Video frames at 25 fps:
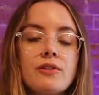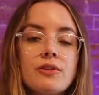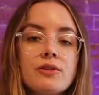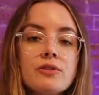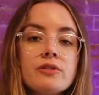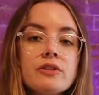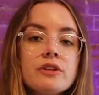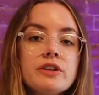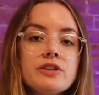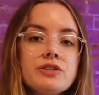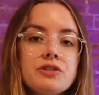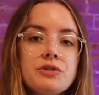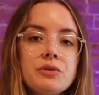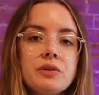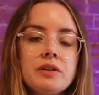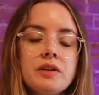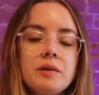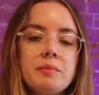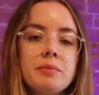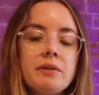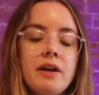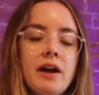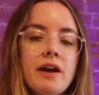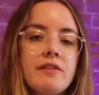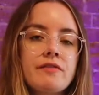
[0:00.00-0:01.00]
earliest you can
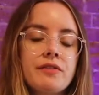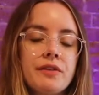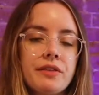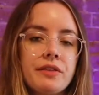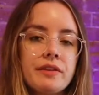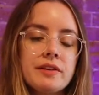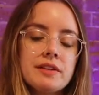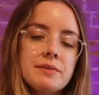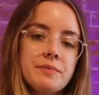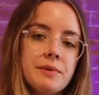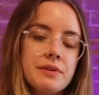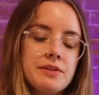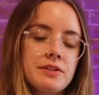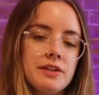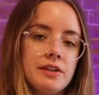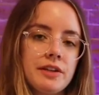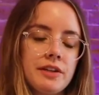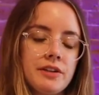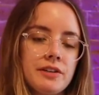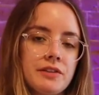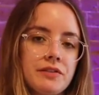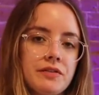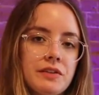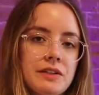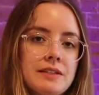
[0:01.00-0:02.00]
apply for this
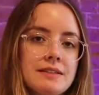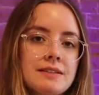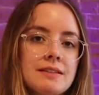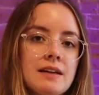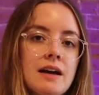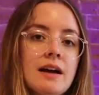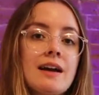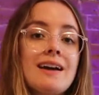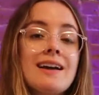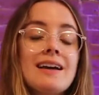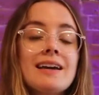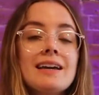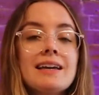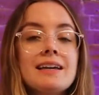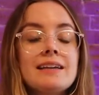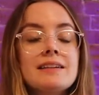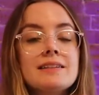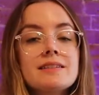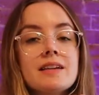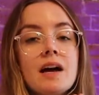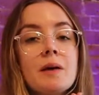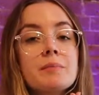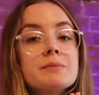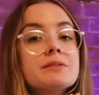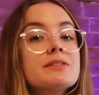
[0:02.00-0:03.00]
particular visa is
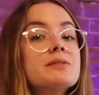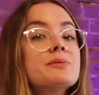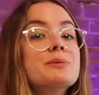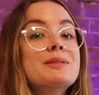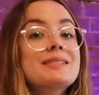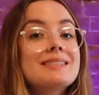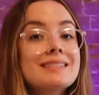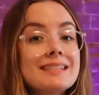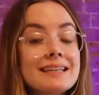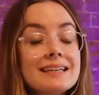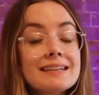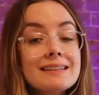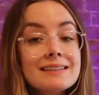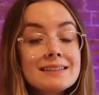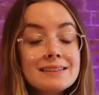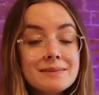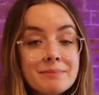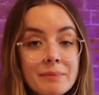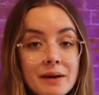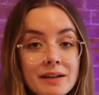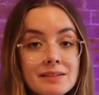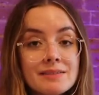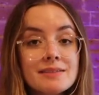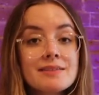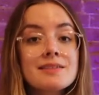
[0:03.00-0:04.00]
up to 6
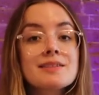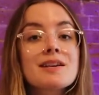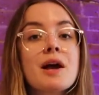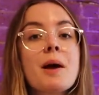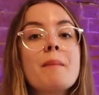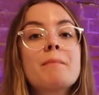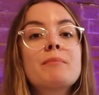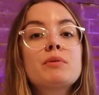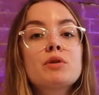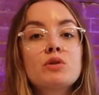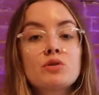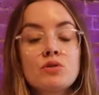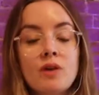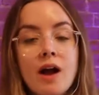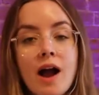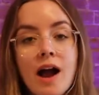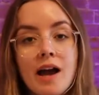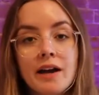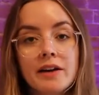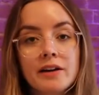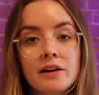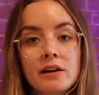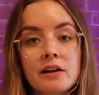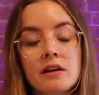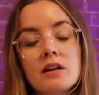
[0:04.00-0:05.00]
months
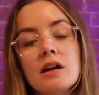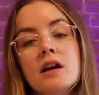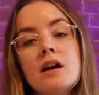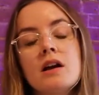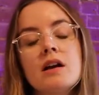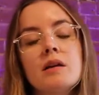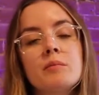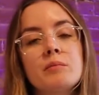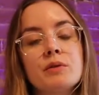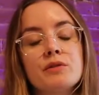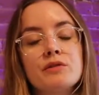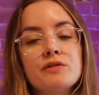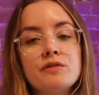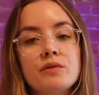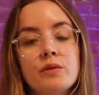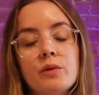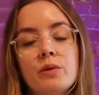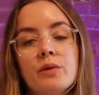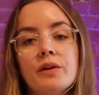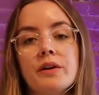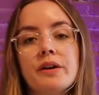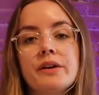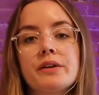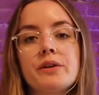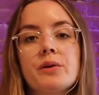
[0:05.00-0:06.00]
prior
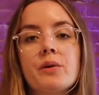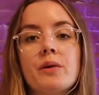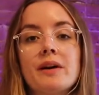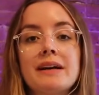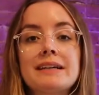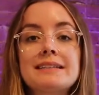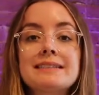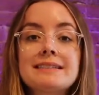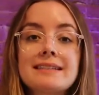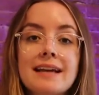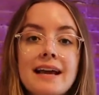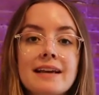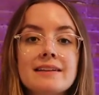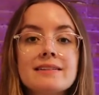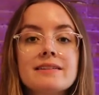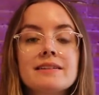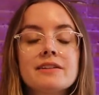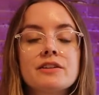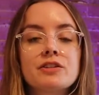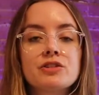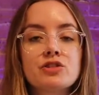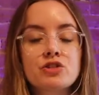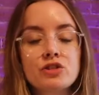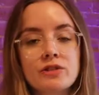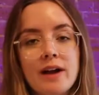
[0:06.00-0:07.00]
before your
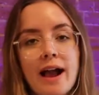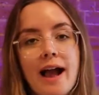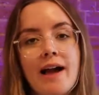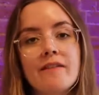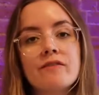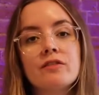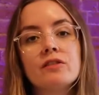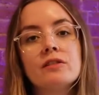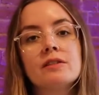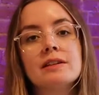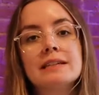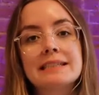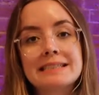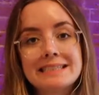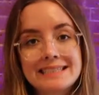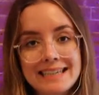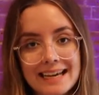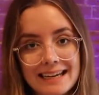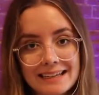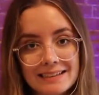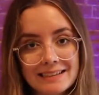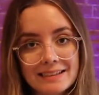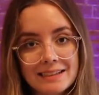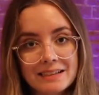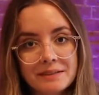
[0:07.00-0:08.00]
intended travel
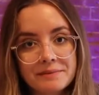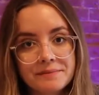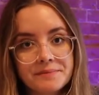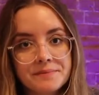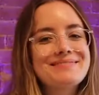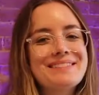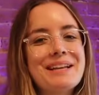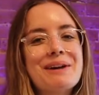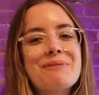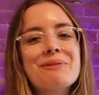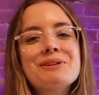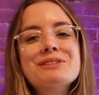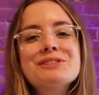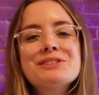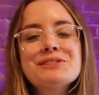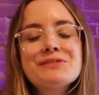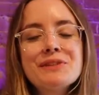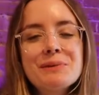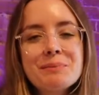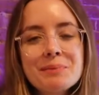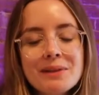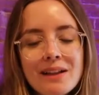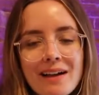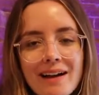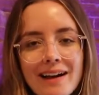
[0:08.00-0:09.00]
date. Now, once you've
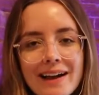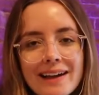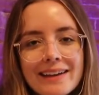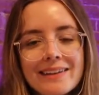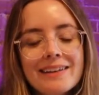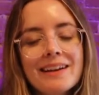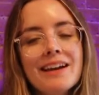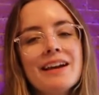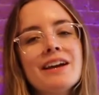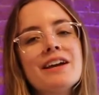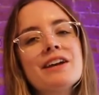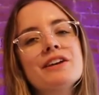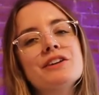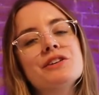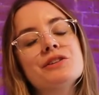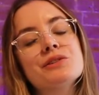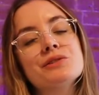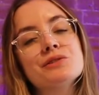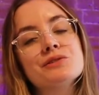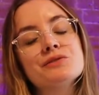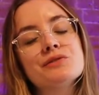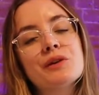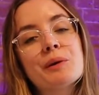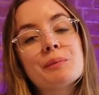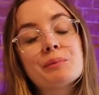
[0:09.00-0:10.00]
applied,
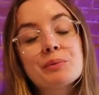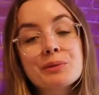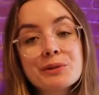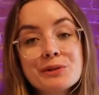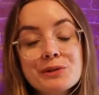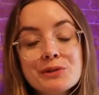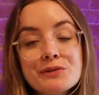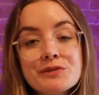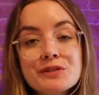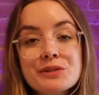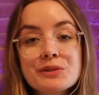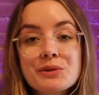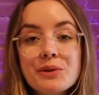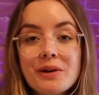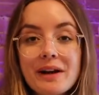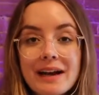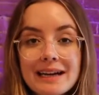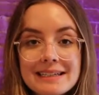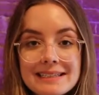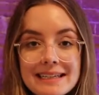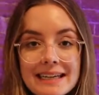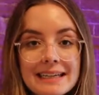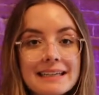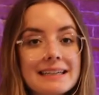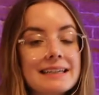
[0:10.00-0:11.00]
you've proved your
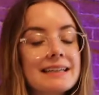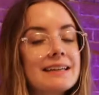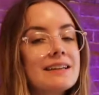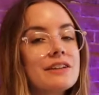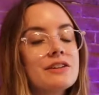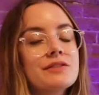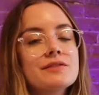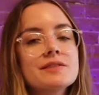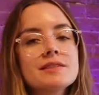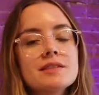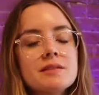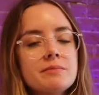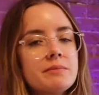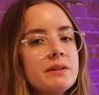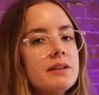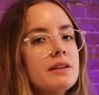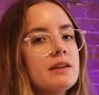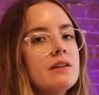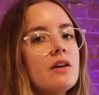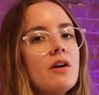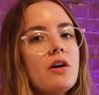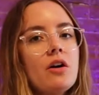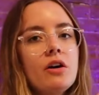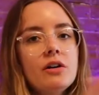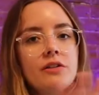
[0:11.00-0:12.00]
identity, you've
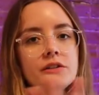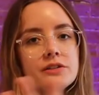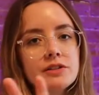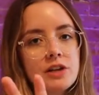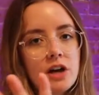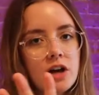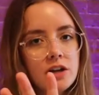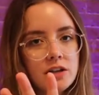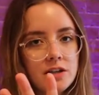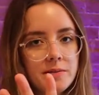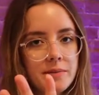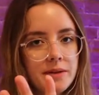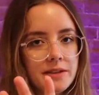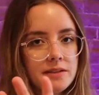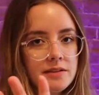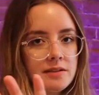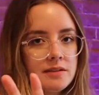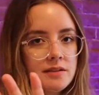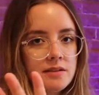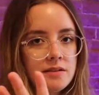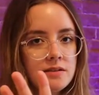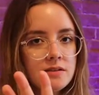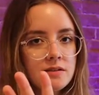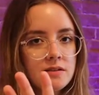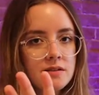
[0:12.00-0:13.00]
submitted all the
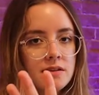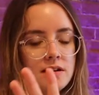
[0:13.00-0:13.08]
documents,